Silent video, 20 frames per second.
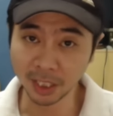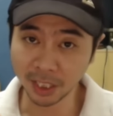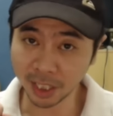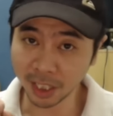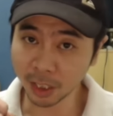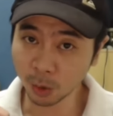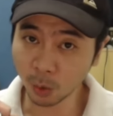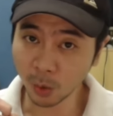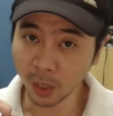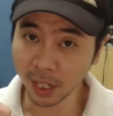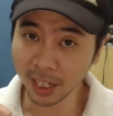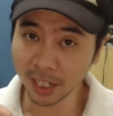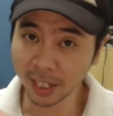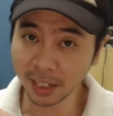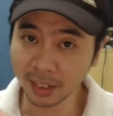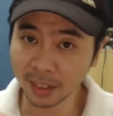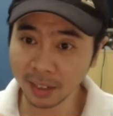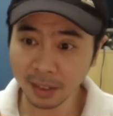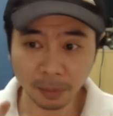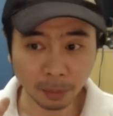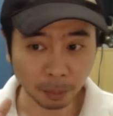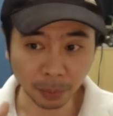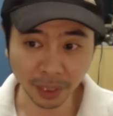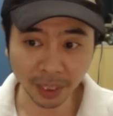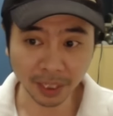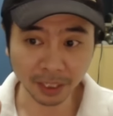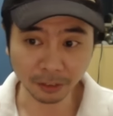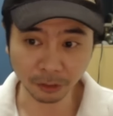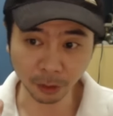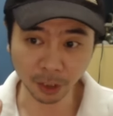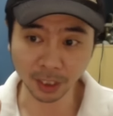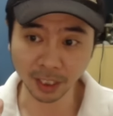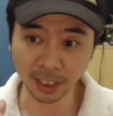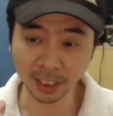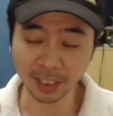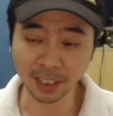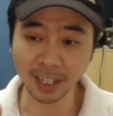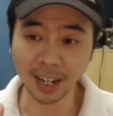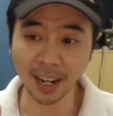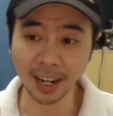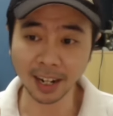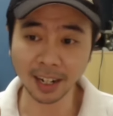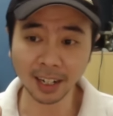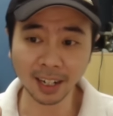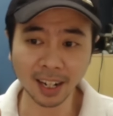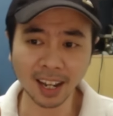just one build for this guy.